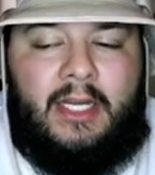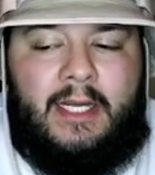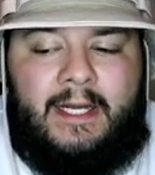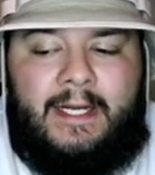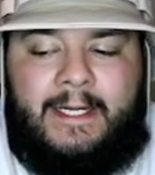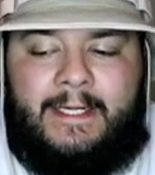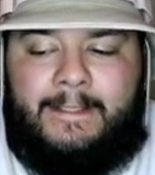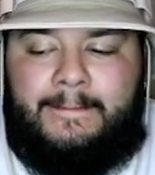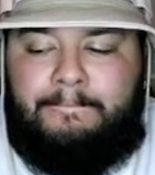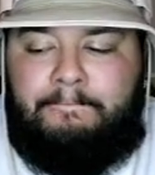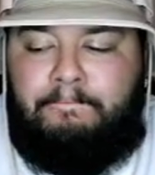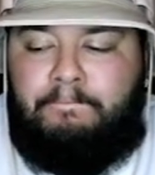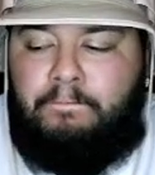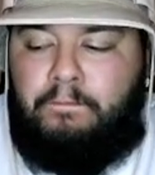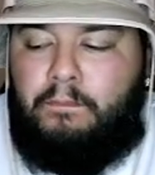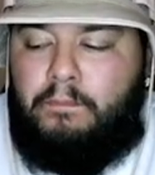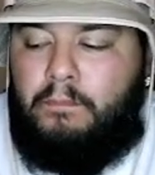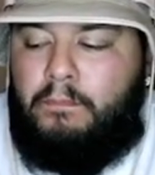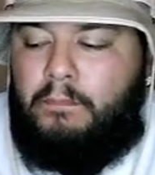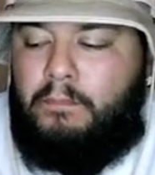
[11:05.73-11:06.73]

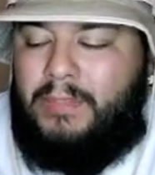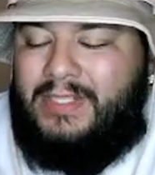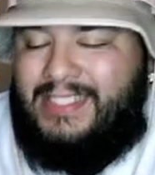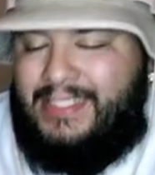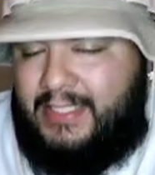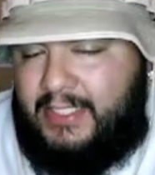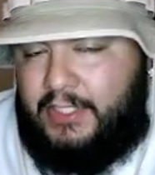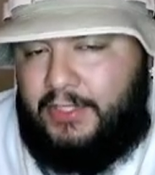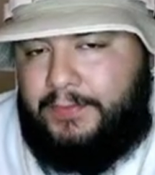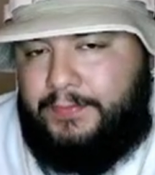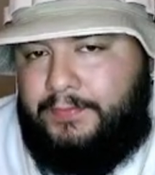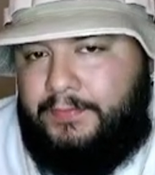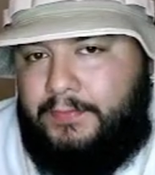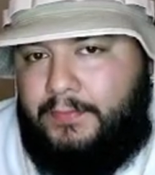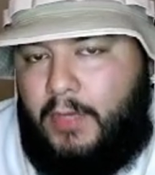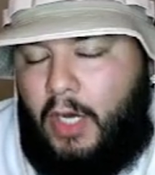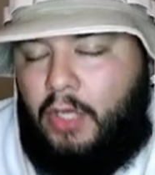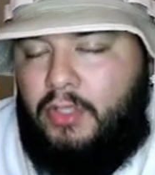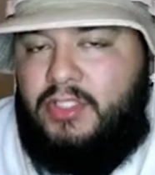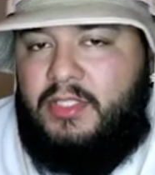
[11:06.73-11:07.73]
But still,
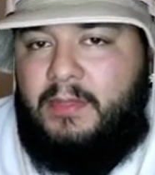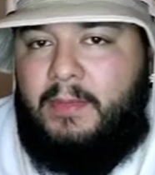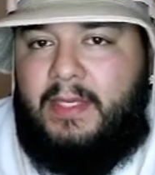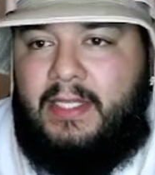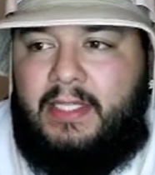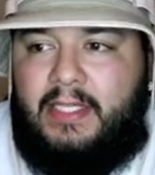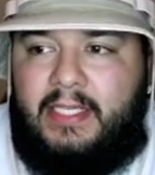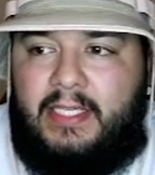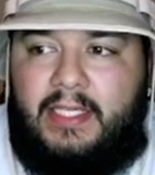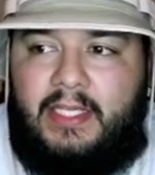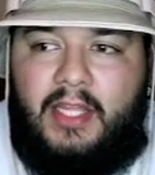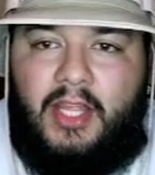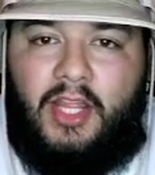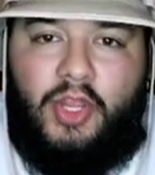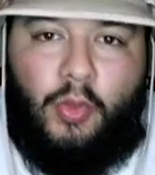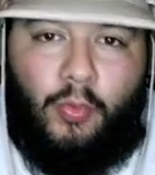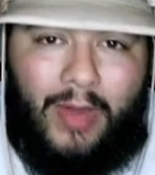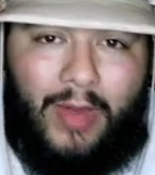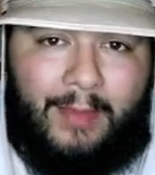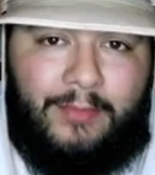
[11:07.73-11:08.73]
ultimately,
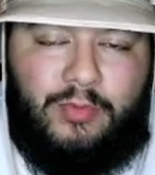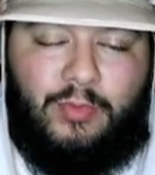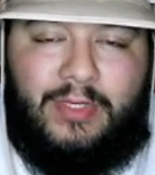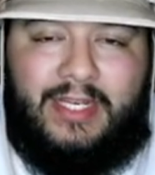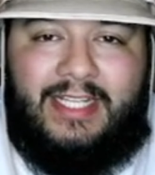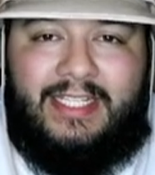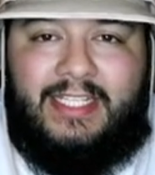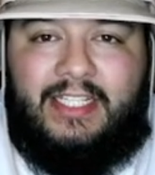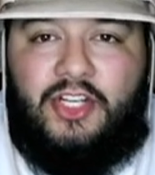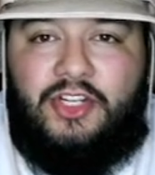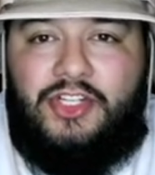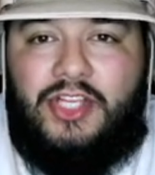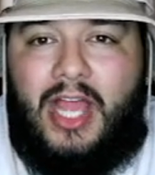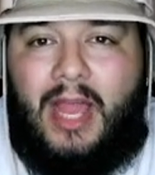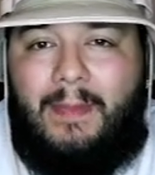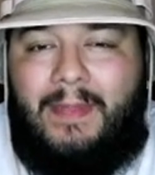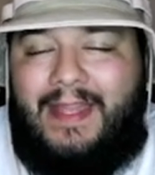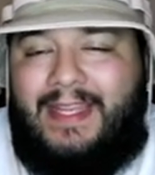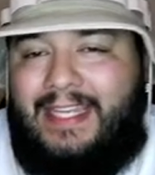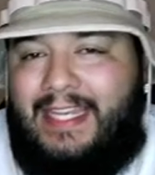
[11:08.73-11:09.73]
the Rams went in and did their
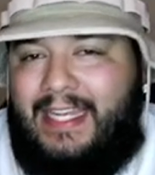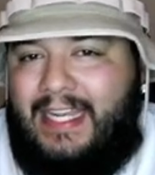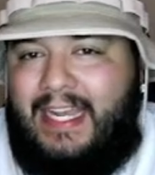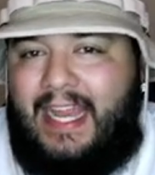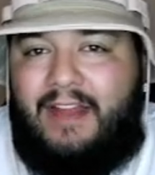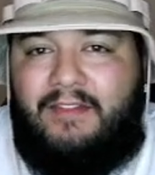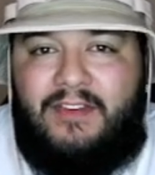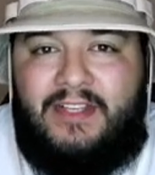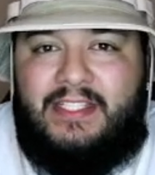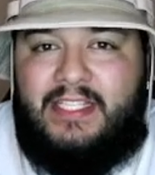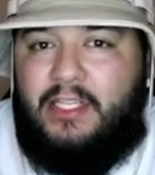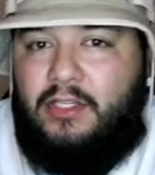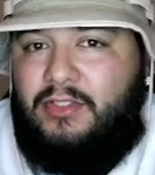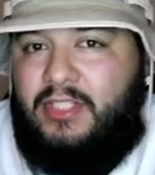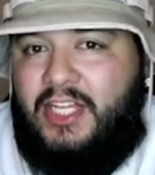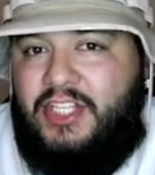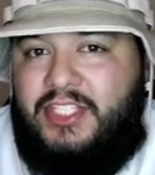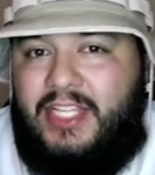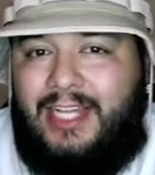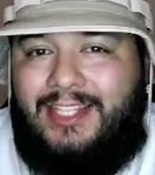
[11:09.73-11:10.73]
job. They needed every single
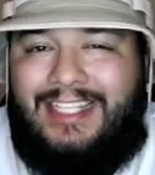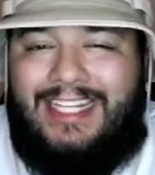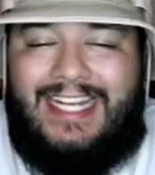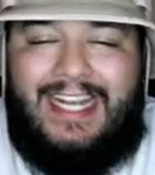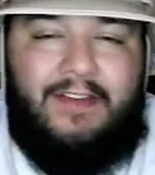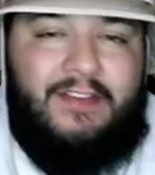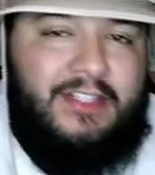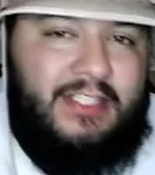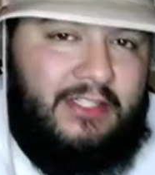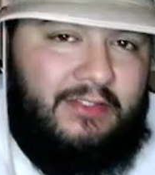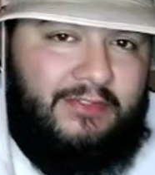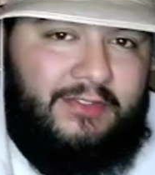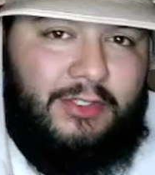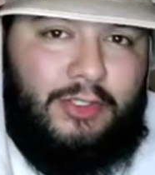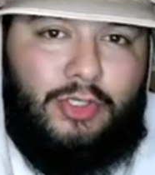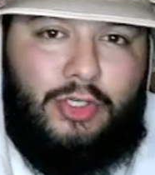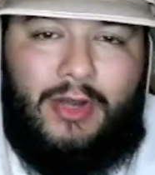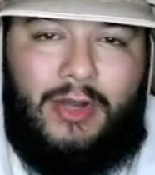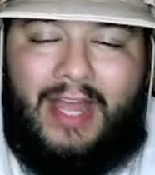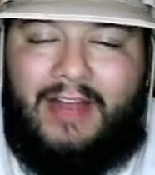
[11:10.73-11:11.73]
touchdown. They needed every single field
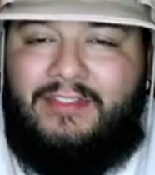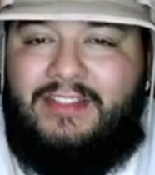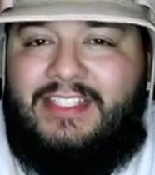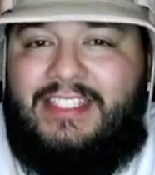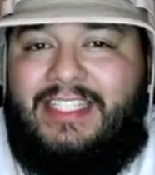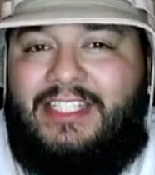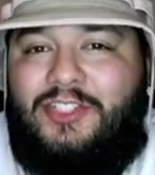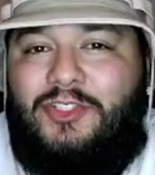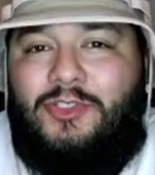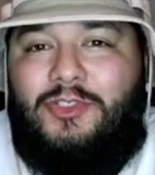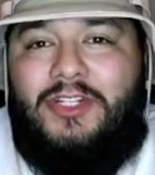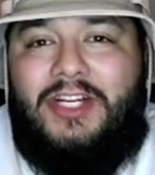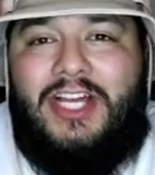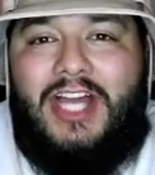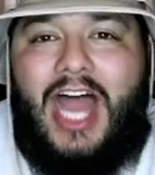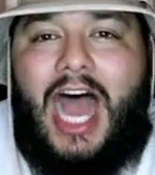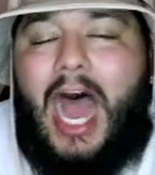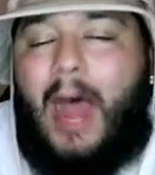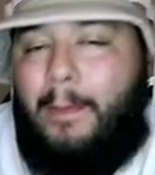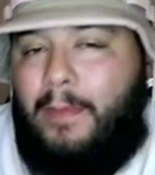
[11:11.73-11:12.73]
goal, every single
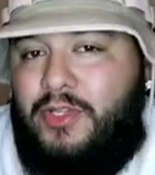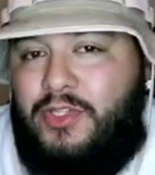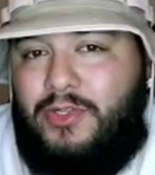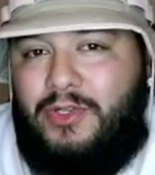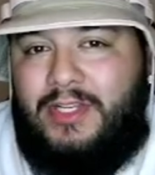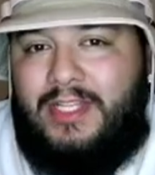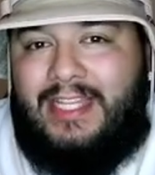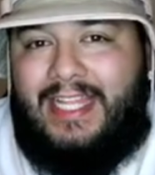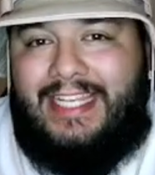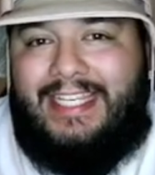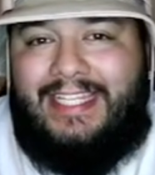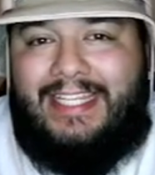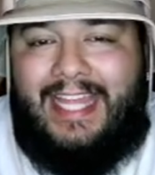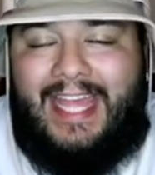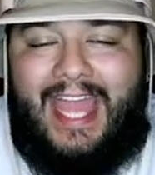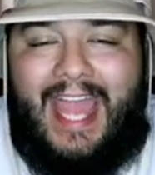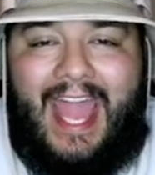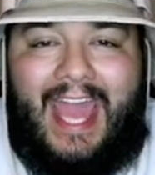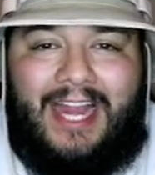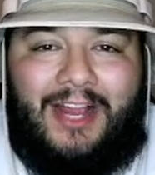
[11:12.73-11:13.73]
opportunity they
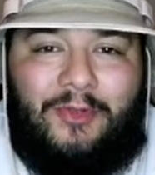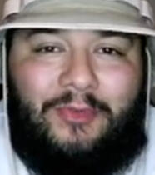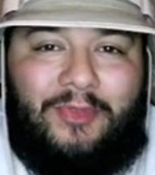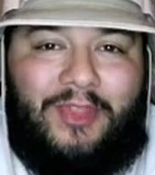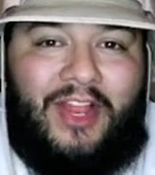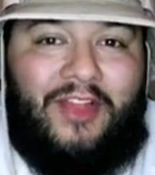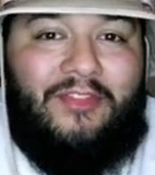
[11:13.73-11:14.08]
had out there.